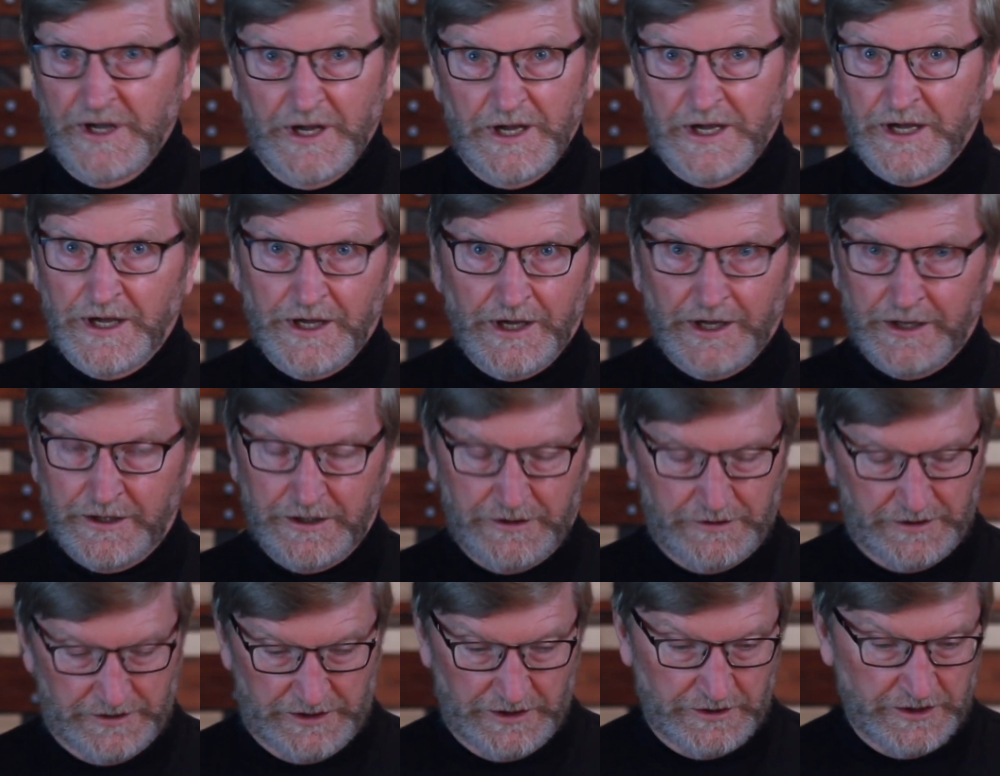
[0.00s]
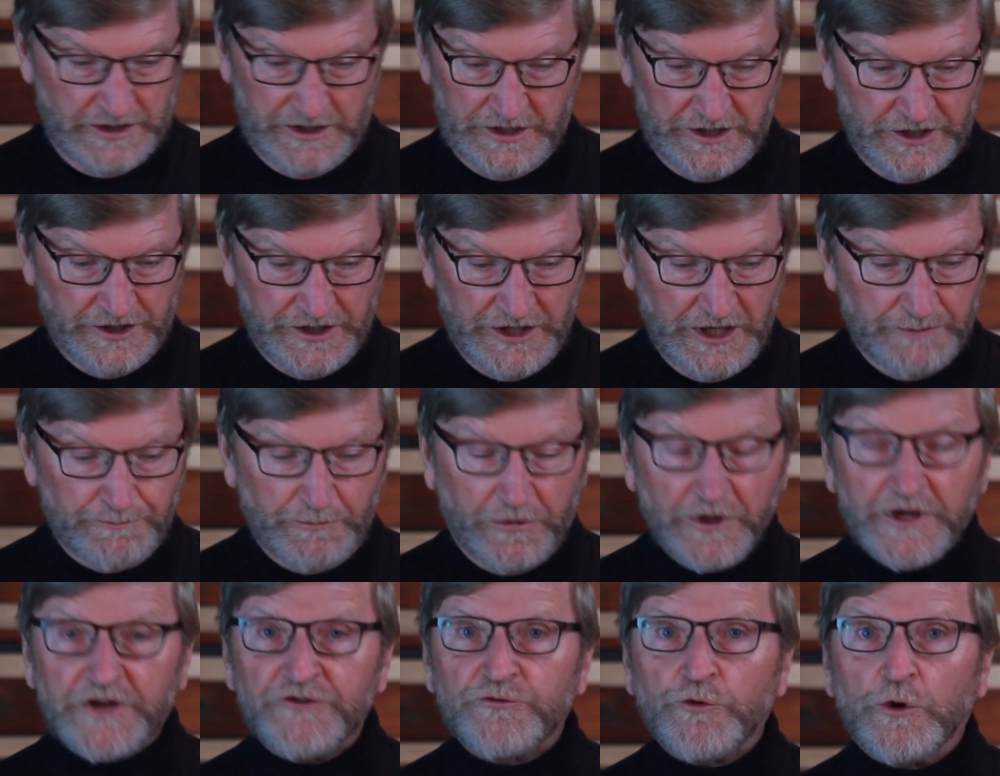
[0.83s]
and in any
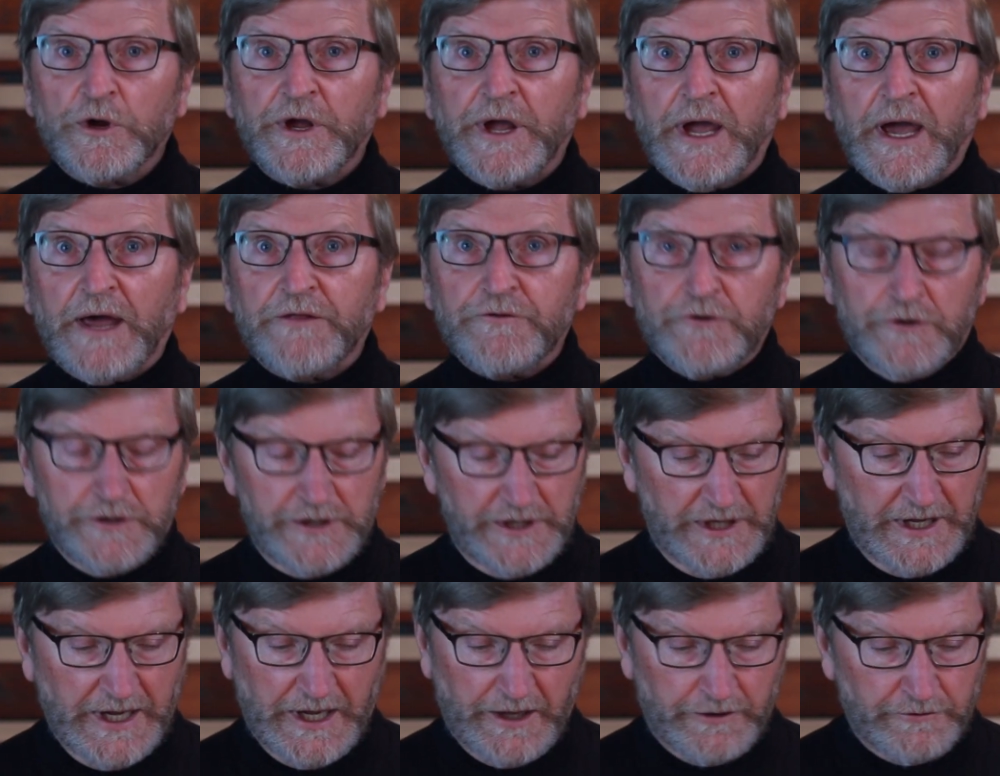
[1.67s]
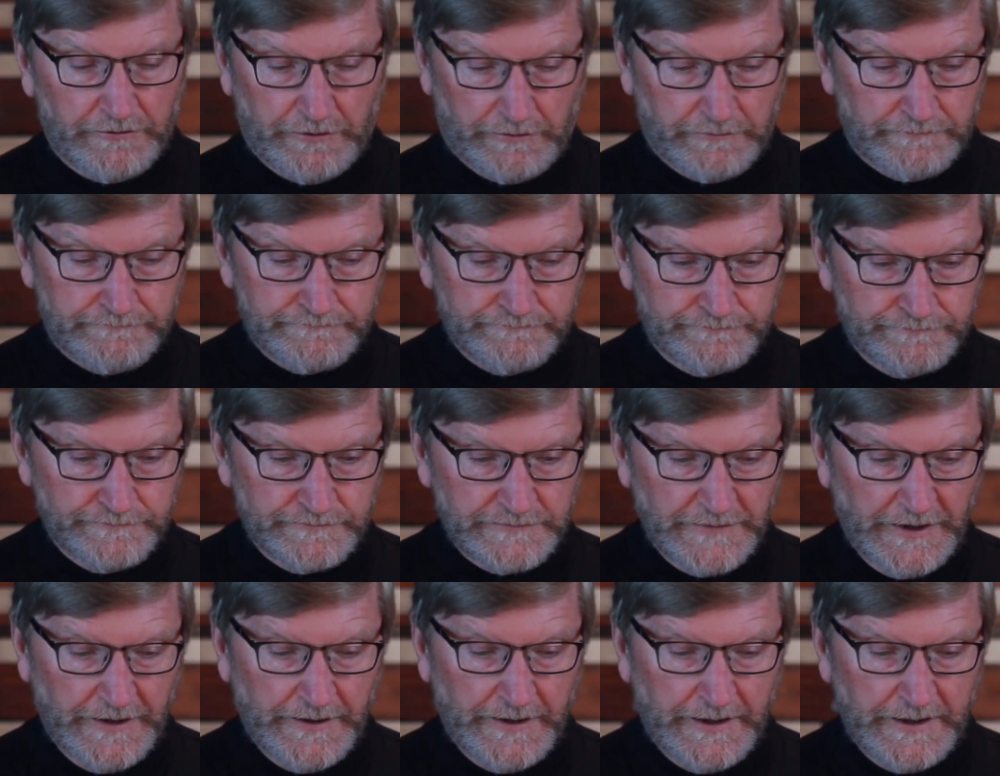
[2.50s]
place we're gathered together.
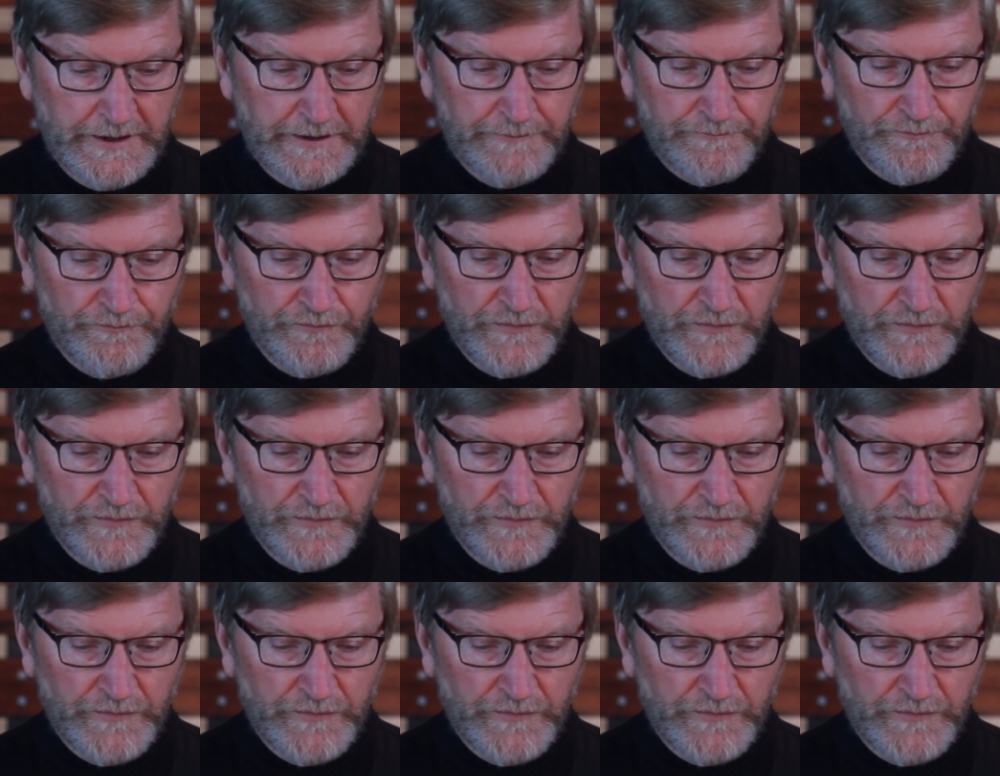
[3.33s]
Okay?